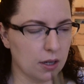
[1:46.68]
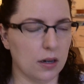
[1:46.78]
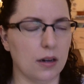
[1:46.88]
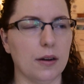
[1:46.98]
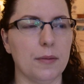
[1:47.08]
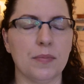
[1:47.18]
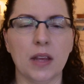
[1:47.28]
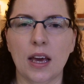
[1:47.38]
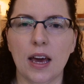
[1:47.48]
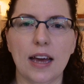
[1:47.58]
Oh,
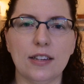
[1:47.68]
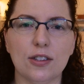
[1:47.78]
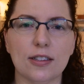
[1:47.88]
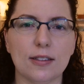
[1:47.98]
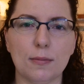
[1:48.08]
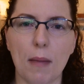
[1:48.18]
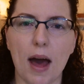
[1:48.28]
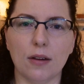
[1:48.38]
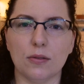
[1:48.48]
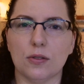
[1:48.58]
it just
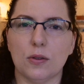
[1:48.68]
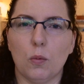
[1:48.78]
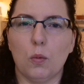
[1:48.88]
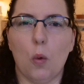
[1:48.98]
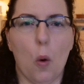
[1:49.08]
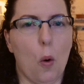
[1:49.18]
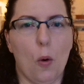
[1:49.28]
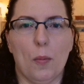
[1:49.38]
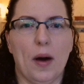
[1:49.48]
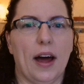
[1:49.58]
smells
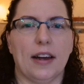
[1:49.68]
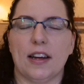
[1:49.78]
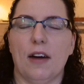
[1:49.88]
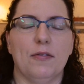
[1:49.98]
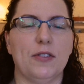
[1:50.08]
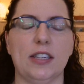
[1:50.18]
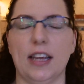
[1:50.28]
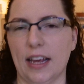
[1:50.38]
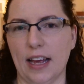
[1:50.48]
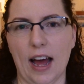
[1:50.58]
warm and
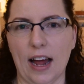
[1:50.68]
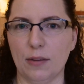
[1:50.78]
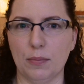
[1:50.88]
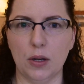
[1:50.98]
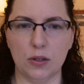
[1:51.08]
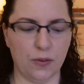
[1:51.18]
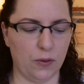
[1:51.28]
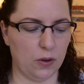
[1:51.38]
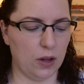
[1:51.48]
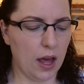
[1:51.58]
comforting and
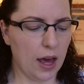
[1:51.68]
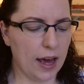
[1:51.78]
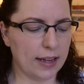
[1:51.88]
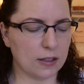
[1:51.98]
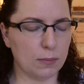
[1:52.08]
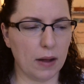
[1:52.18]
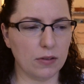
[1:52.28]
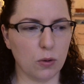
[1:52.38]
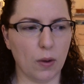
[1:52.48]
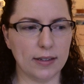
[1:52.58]
beautiful. It
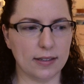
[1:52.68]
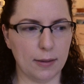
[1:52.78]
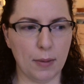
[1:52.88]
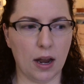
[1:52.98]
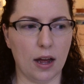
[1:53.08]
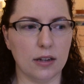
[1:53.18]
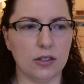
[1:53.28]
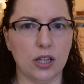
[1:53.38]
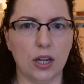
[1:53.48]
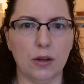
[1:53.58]
smells quite similar
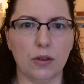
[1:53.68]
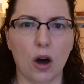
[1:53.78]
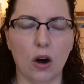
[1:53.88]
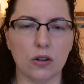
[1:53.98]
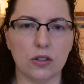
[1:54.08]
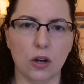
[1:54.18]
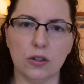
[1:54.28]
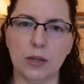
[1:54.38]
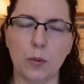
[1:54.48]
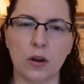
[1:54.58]
to the hot
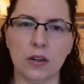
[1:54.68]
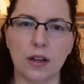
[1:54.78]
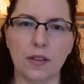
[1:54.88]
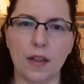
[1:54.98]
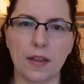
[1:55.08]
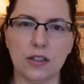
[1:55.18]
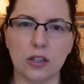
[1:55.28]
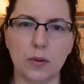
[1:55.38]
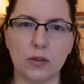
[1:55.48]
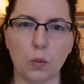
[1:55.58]
toddy one that they
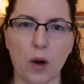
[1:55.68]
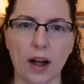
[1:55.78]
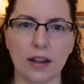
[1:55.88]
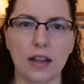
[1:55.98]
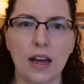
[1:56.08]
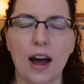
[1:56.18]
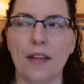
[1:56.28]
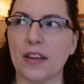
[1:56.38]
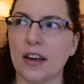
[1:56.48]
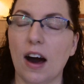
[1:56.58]
do as well,
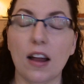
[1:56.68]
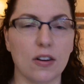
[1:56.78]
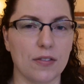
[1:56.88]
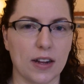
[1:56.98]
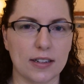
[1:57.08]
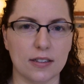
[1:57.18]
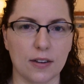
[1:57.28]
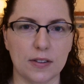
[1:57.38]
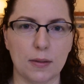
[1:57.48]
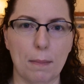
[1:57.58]
and the colour of that
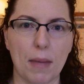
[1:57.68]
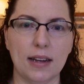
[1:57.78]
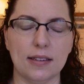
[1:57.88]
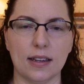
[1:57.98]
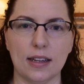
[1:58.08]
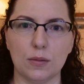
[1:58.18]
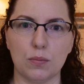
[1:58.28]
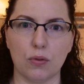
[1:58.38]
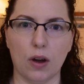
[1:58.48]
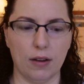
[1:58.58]
stuff is amazing. It's
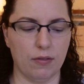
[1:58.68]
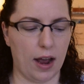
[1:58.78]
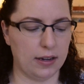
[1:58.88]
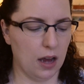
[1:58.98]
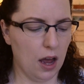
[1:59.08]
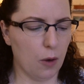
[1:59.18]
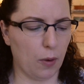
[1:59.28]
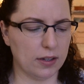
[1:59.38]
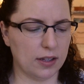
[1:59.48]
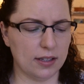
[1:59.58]
bright red,
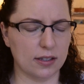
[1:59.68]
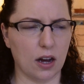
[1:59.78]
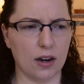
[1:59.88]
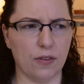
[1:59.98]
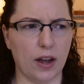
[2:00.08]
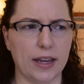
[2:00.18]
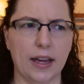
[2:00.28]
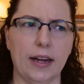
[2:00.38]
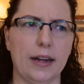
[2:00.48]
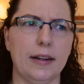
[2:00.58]
whereas this is kind of like
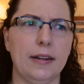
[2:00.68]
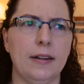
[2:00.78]
a,